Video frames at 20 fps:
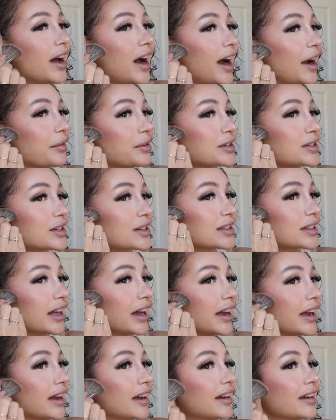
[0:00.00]
I was just
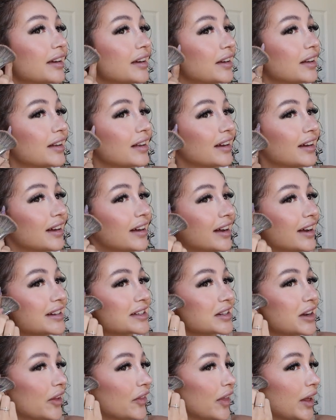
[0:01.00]
like,
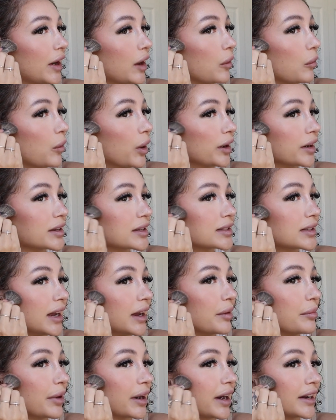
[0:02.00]
it's not that I want to
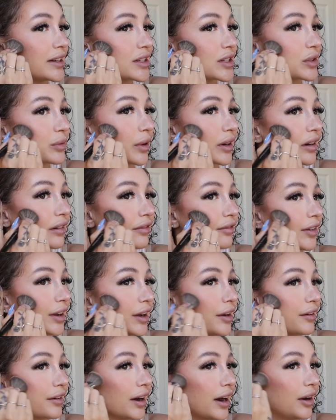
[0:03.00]
stay, but I just want to
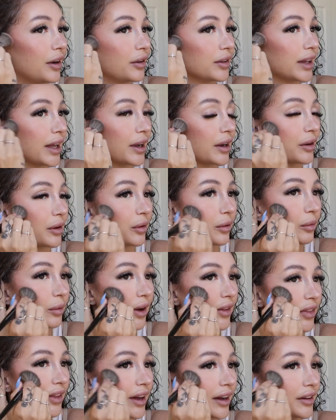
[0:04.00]
figure out like
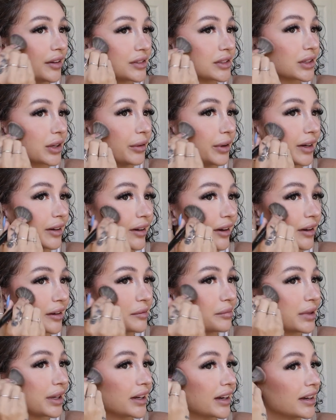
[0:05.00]
what the hell is going
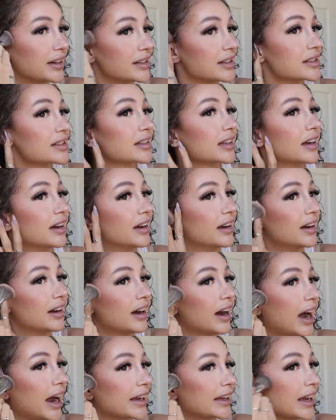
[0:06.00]
on because
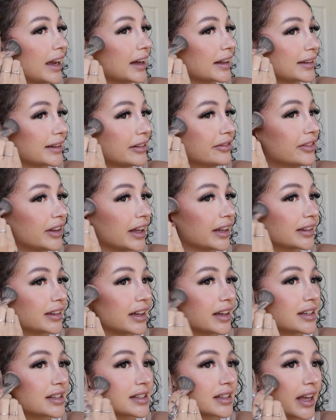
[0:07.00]
I can't live like
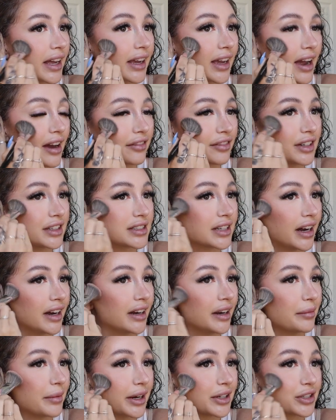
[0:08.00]
this. Like every
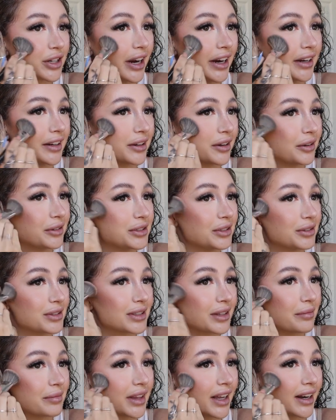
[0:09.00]
time I try and go do
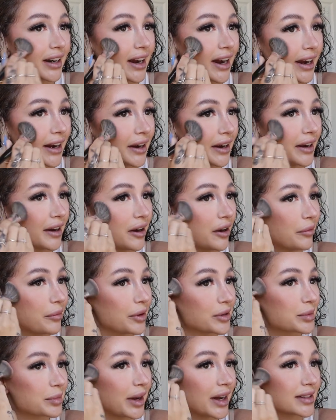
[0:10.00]
something, I
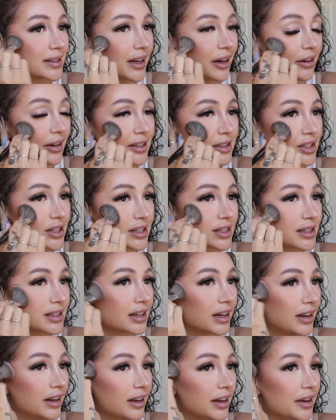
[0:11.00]
almost pass out. It's just
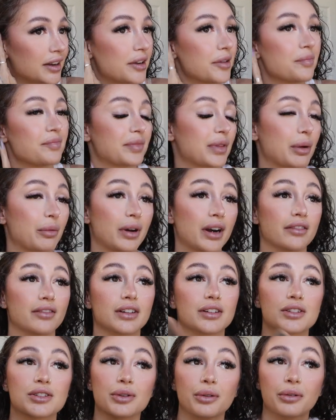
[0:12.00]

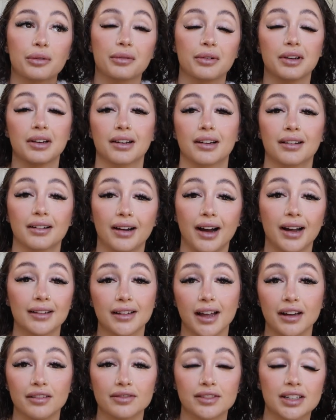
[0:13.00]
whatever. So I
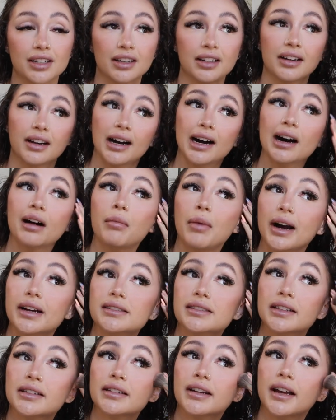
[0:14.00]
left. Um, I
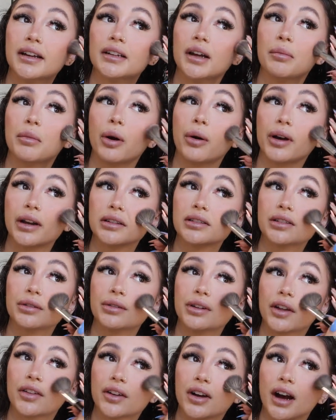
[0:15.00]
didn't end up going to
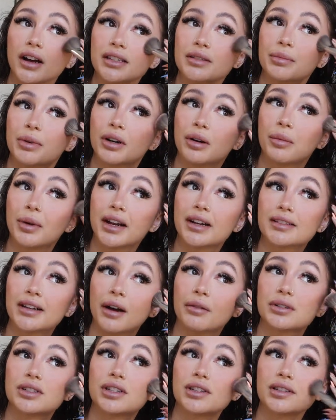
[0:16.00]
another hospital because I
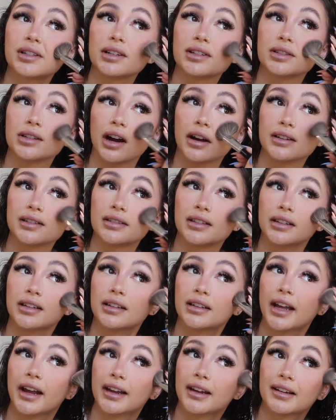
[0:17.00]
was just
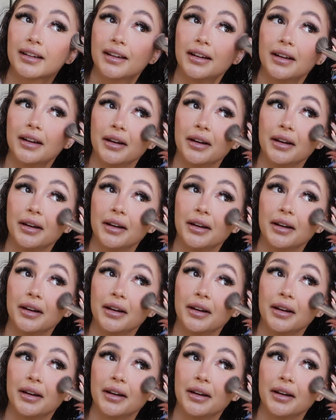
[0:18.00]
exhausted. Like